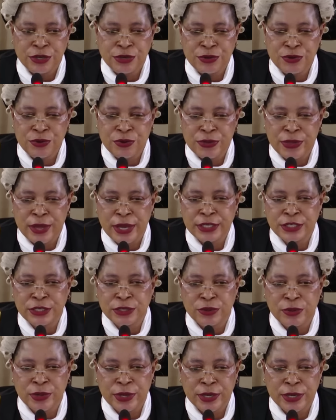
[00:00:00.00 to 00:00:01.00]
do that
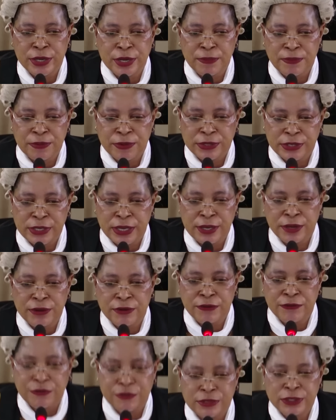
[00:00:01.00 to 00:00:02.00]
when the presiding
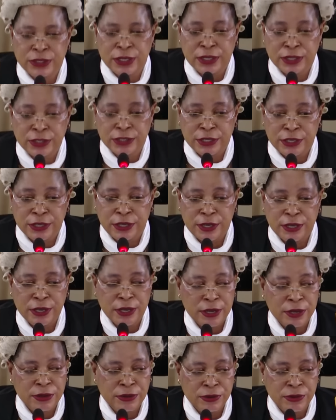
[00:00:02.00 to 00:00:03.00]
officer is
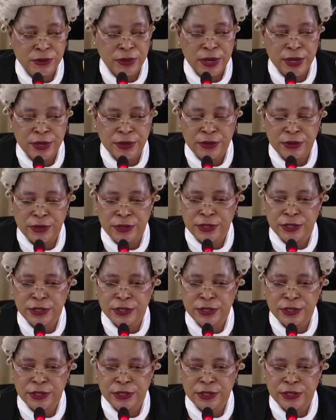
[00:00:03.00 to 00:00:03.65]
here, who handled